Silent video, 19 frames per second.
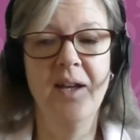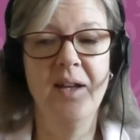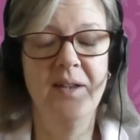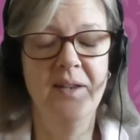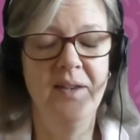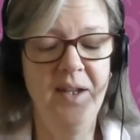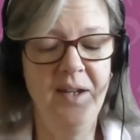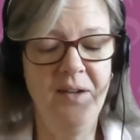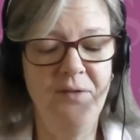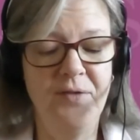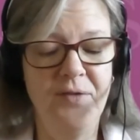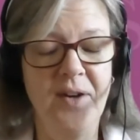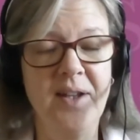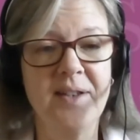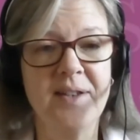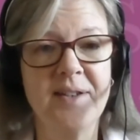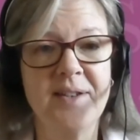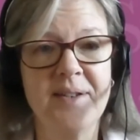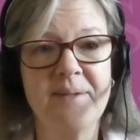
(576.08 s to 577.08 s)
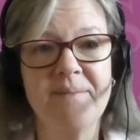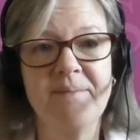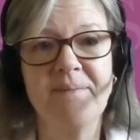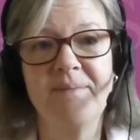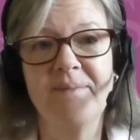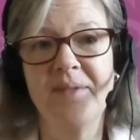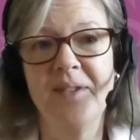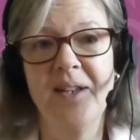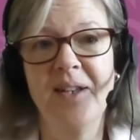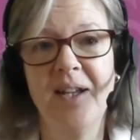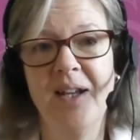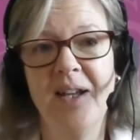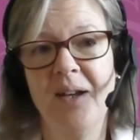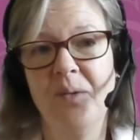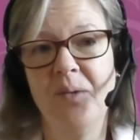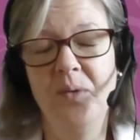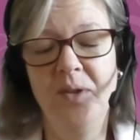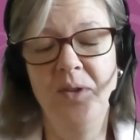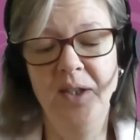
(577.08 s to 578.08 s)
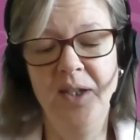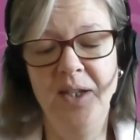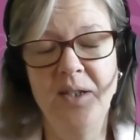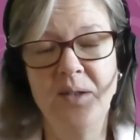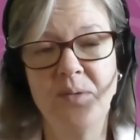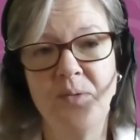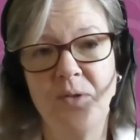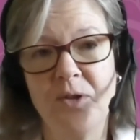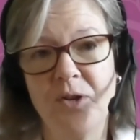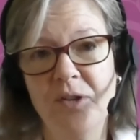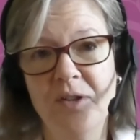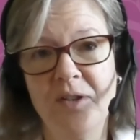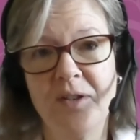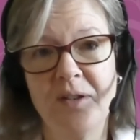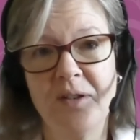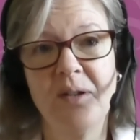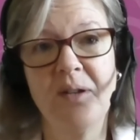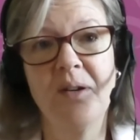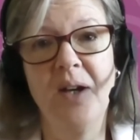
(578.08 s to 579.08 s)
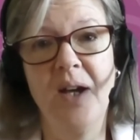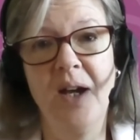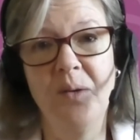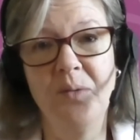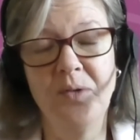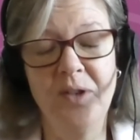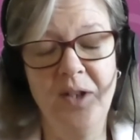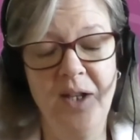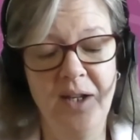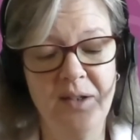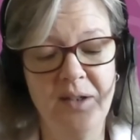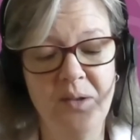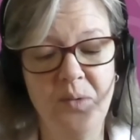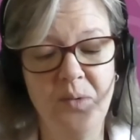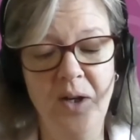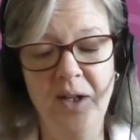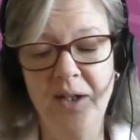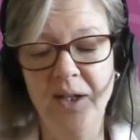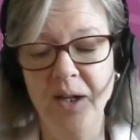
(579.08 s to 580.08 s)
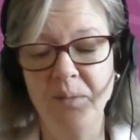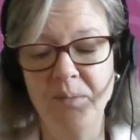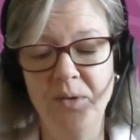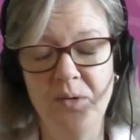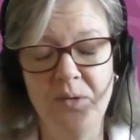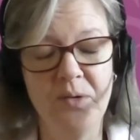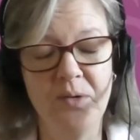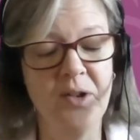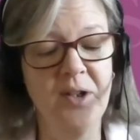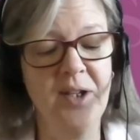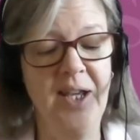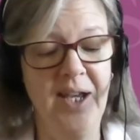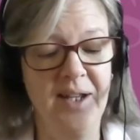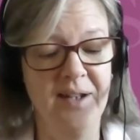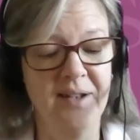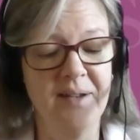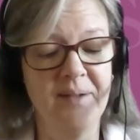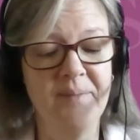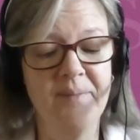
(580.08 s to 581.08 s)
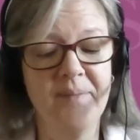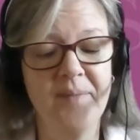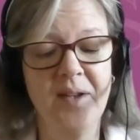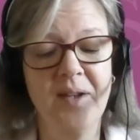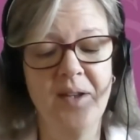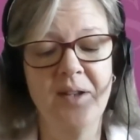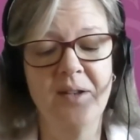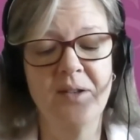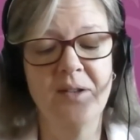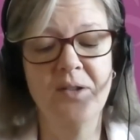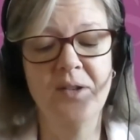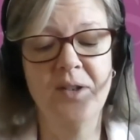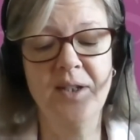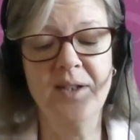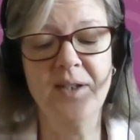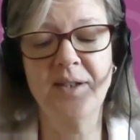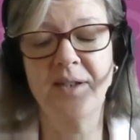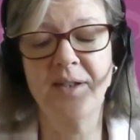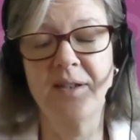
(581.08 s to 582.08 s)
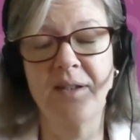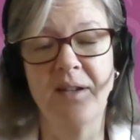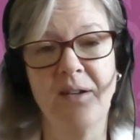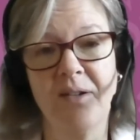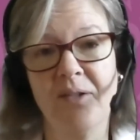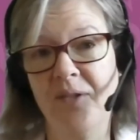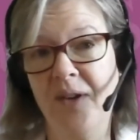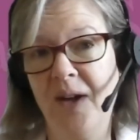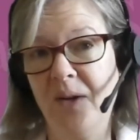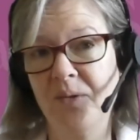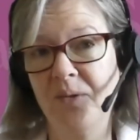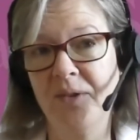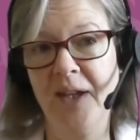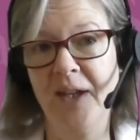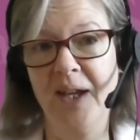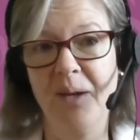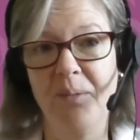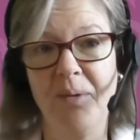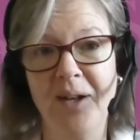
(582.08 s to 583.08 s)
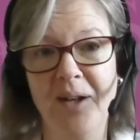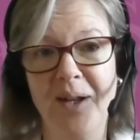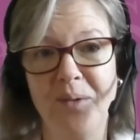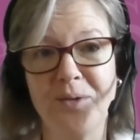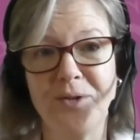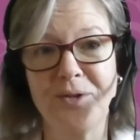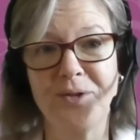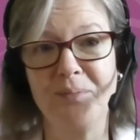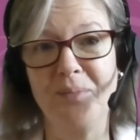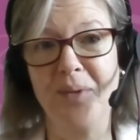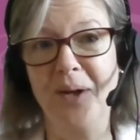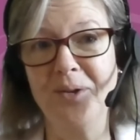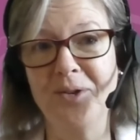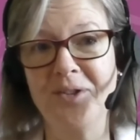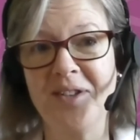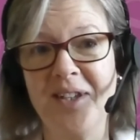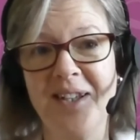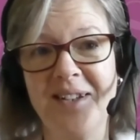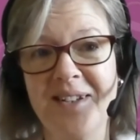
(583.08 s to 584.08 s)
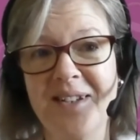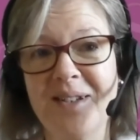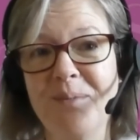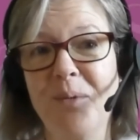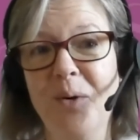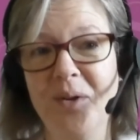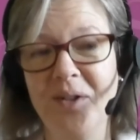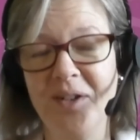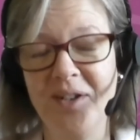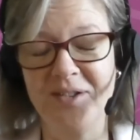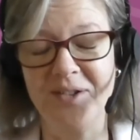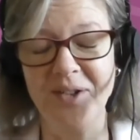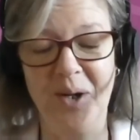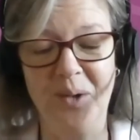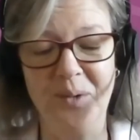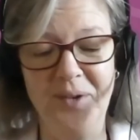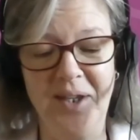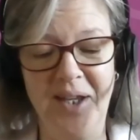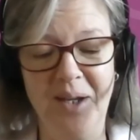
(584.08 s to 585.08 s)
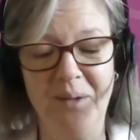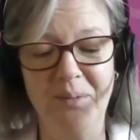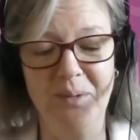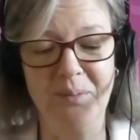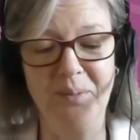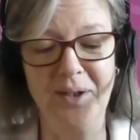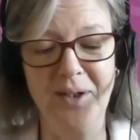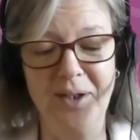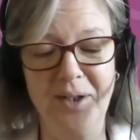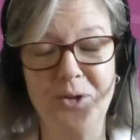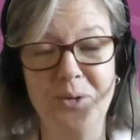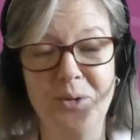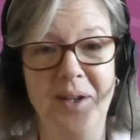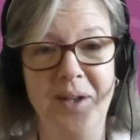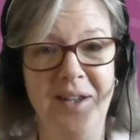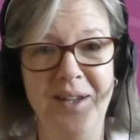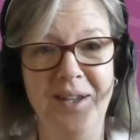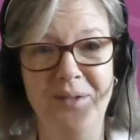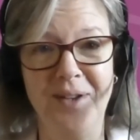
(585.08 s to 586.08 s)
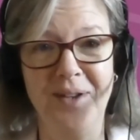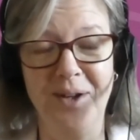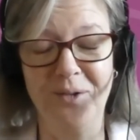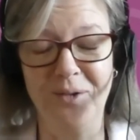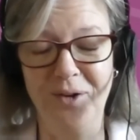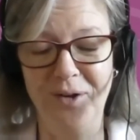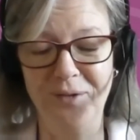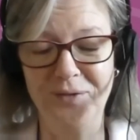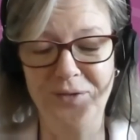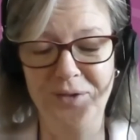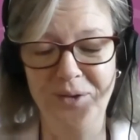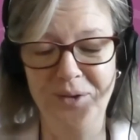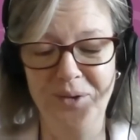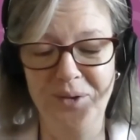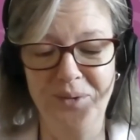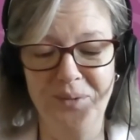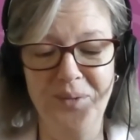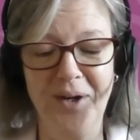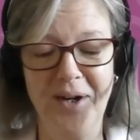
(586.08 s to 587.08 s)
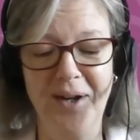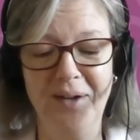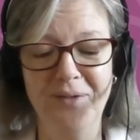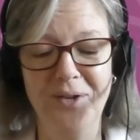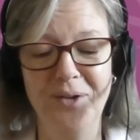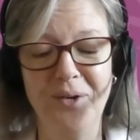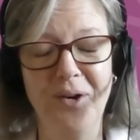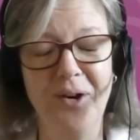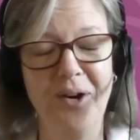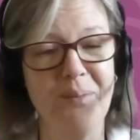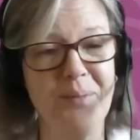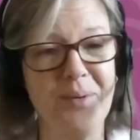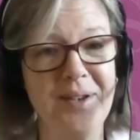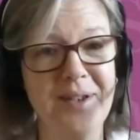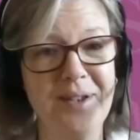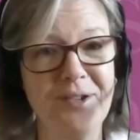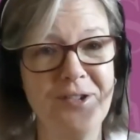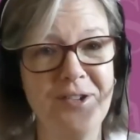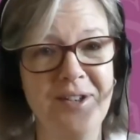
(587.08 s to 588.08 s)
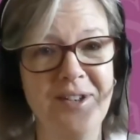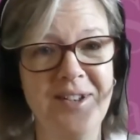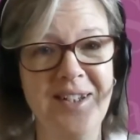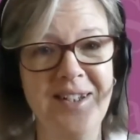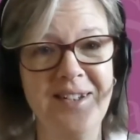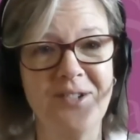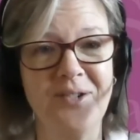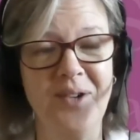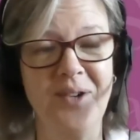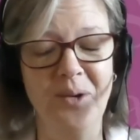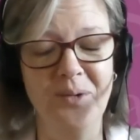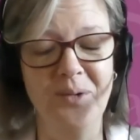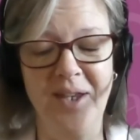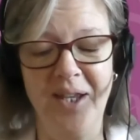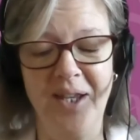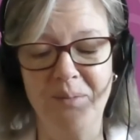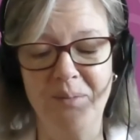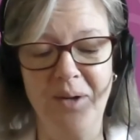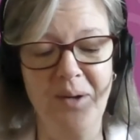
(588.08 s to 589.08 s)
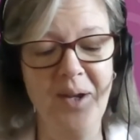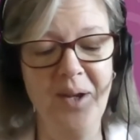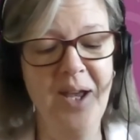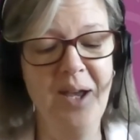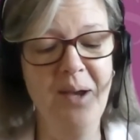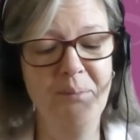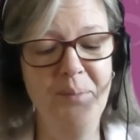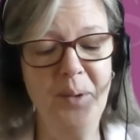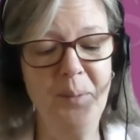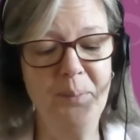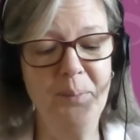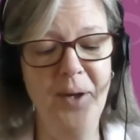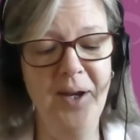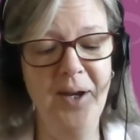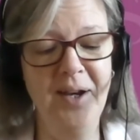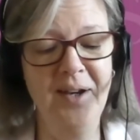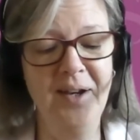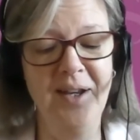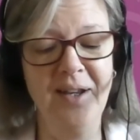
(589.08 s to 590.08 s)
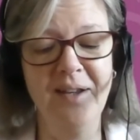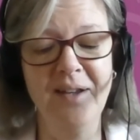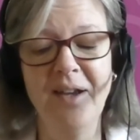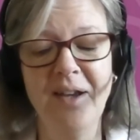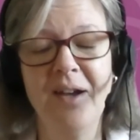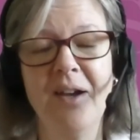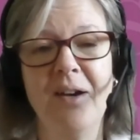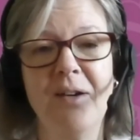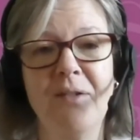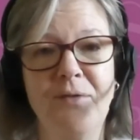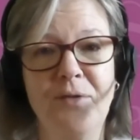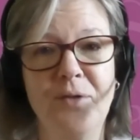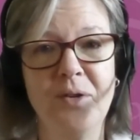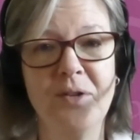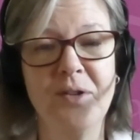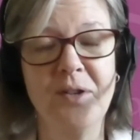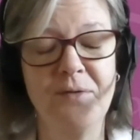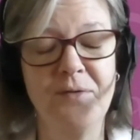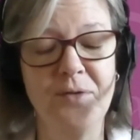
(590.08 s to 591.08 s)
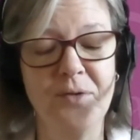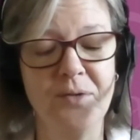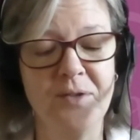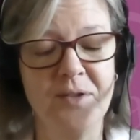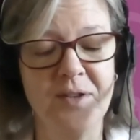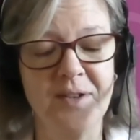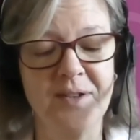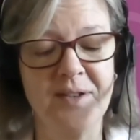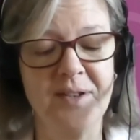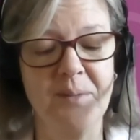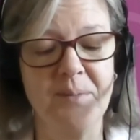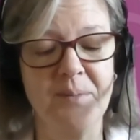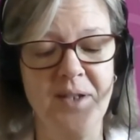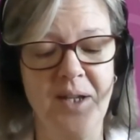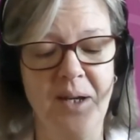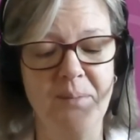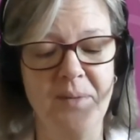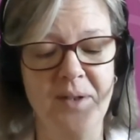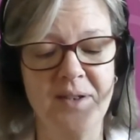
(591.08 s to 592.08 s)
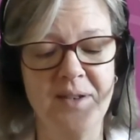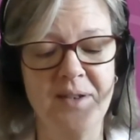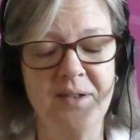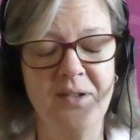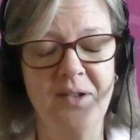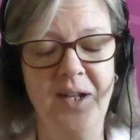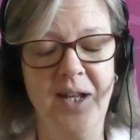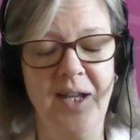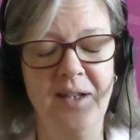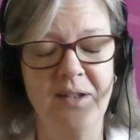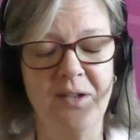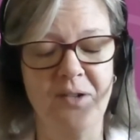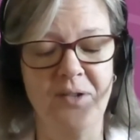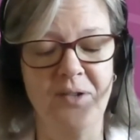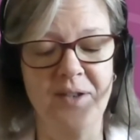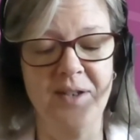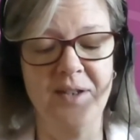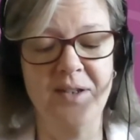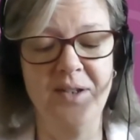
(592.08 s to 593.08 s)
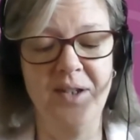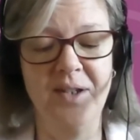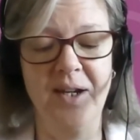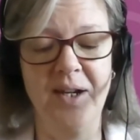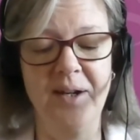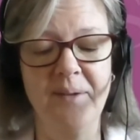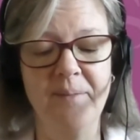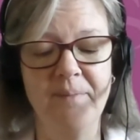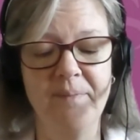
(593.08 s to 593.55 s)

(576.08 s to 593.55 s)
Dear friends, with these words, I would like to welcome you again to this roundtable. I was about to say this morning's roundtable, but it could be evening or afternoon, wherever you are, but just to this roundtable, preparing for the Food System Summit later on this year.